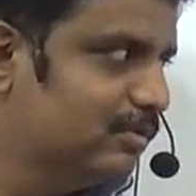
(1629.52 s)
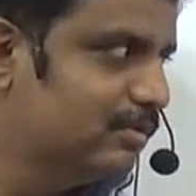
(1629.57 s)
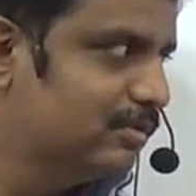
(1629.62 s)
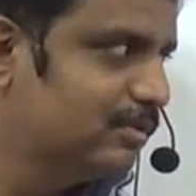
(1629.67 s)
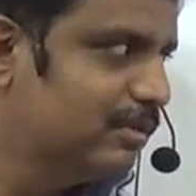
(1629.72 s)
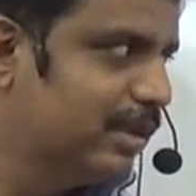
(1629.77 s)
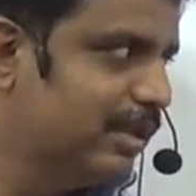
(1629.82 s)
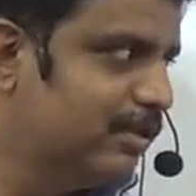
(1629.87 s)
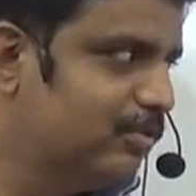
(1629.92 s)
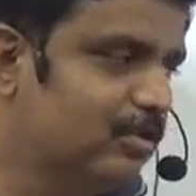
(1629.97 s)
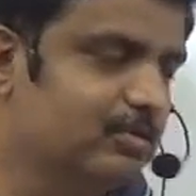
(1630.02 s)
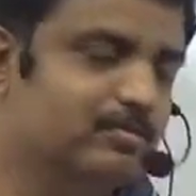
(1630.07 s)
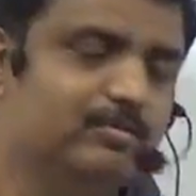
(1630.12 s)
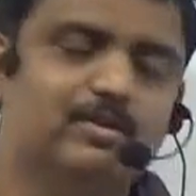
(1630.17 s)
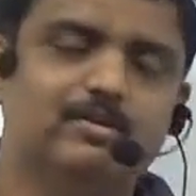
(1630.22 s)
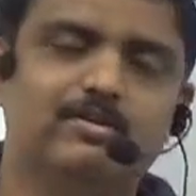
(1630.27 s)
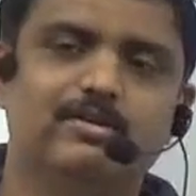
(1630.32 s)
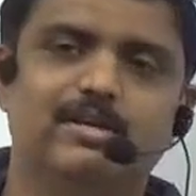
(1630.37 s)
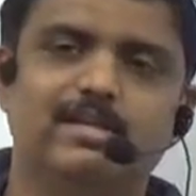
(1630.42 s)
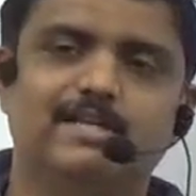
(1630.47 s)
Can you
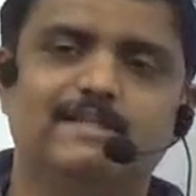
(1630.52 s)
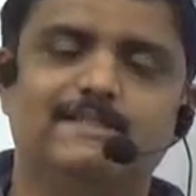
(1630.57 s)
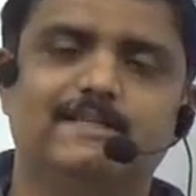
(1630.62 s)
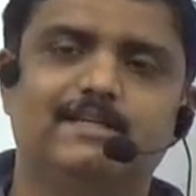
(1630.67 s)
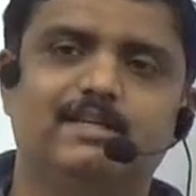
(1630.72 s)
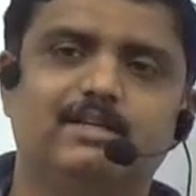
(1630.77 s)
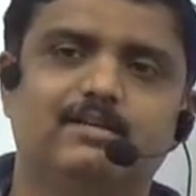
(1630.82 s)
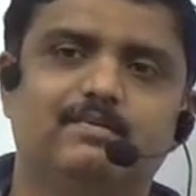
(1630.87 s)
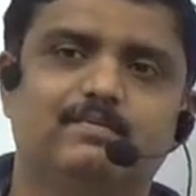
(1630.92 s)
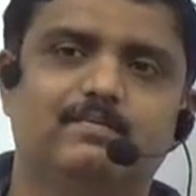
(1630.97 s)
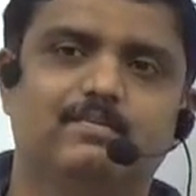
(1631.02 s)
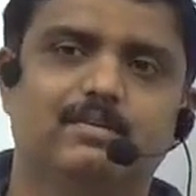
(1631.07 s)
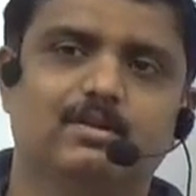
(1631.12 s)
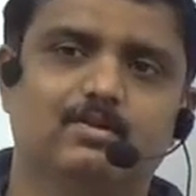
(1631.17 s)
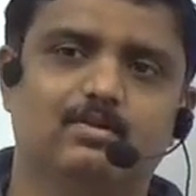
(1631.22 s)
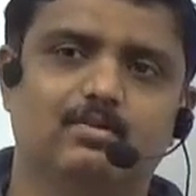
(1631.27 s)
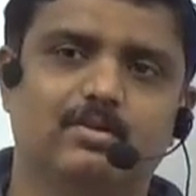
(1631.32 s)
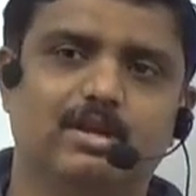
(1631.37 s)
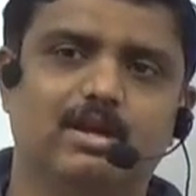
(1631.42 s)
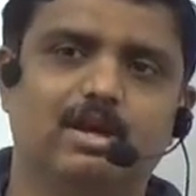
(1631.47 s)
observe it easily?
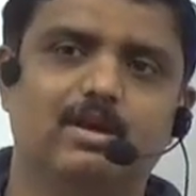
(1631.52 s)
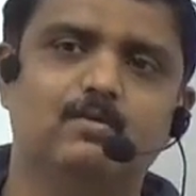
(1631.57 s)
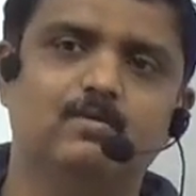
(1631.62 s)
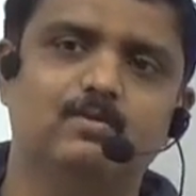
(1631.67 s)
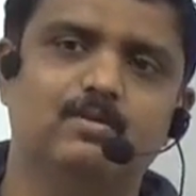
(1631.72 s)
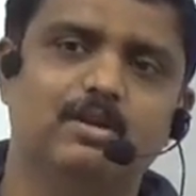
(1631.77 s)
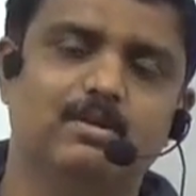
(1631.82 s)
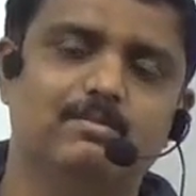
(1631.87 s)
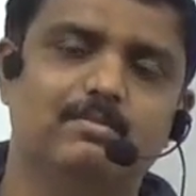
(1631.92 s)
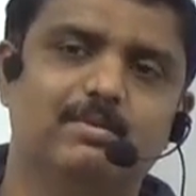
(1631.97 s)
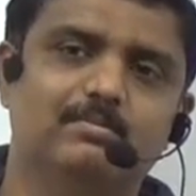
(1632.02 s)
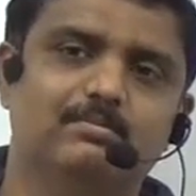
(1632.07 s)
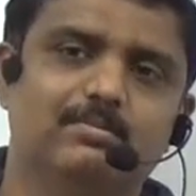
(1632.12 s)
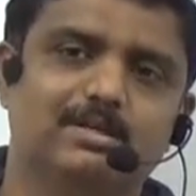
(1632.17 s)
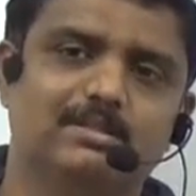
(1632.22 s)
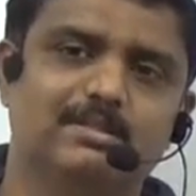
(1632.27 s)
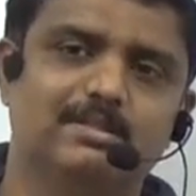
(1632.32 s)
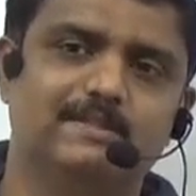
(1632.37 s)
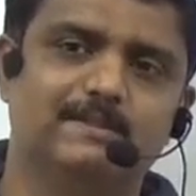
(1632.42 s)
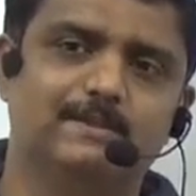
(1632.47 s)
Okay, how to remember
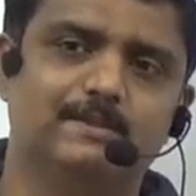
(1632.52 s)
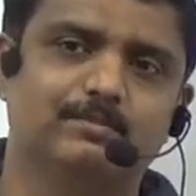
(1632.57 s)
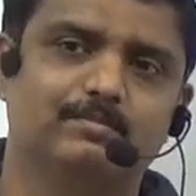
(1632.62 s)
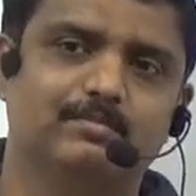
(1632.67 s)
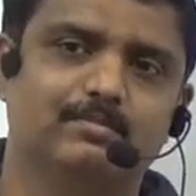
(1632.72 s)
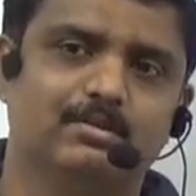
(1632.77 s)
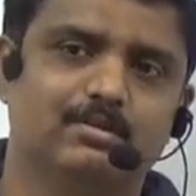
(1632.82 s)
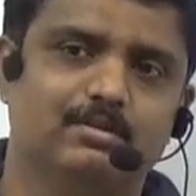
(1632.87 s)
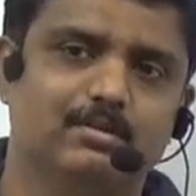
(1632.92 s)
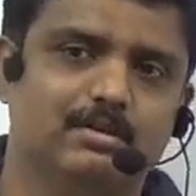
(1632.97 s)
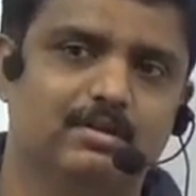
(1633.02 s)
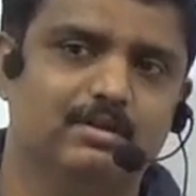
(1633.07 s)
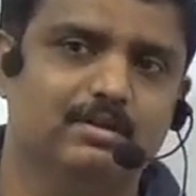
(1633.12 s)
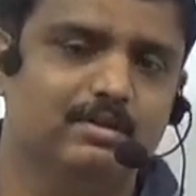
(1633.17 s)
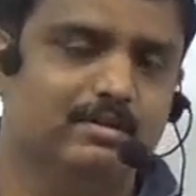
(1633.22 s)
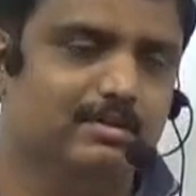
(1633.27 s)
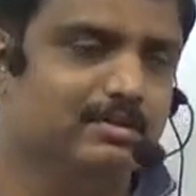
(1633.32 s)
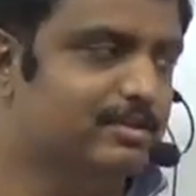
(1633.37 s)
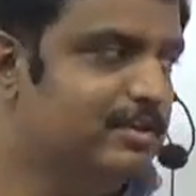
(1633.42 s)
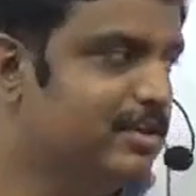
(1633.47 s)
this?
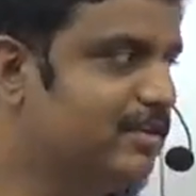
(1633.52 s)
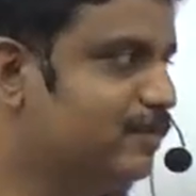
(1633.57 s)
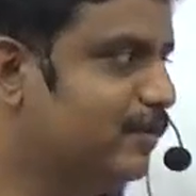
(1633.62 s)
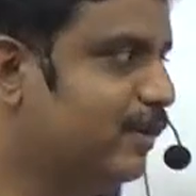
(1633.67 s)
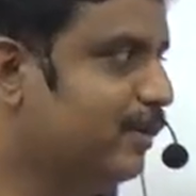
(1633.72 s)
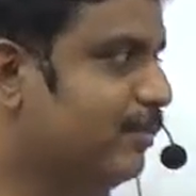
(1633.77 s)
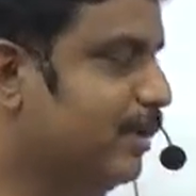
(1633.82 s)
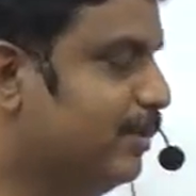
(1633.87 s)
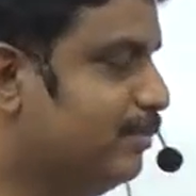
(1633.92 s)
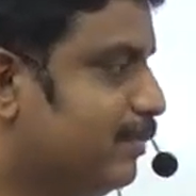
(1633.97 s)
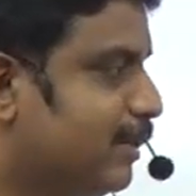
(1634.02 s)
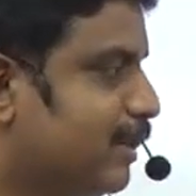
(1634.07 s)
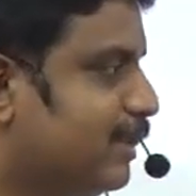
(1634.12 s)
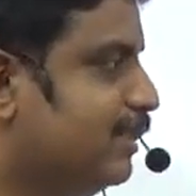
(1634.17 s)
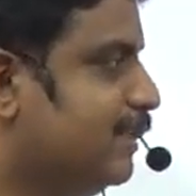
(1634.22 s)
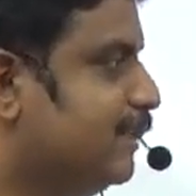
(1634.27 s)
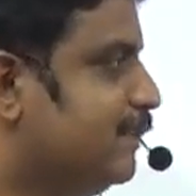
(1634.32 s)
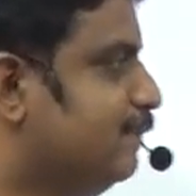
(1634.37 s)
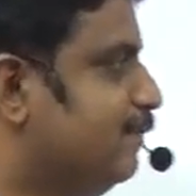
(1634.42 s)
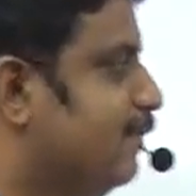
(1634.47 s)
Just remember
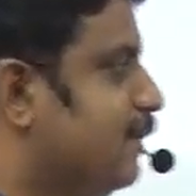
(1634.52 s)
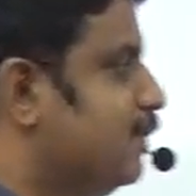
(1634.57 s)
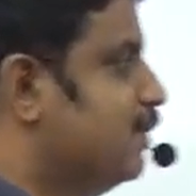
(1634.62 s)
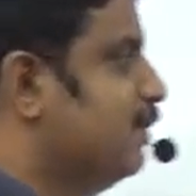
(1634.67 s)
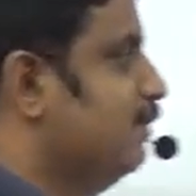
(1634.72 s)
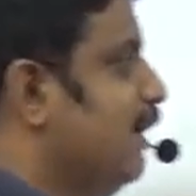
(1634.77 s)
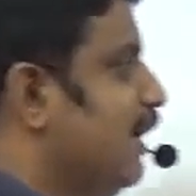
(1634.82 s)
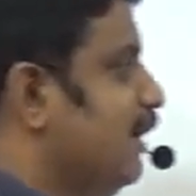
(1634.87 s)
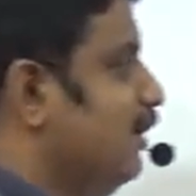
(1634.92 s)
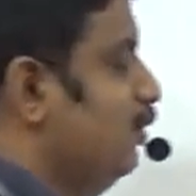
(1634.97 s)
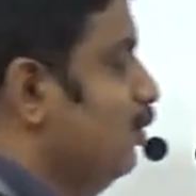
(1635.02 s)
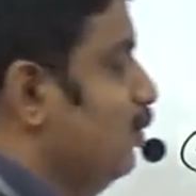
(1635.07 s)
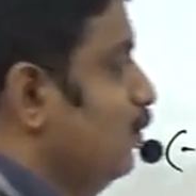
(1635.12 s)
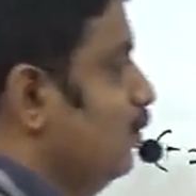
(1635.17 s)
this first value.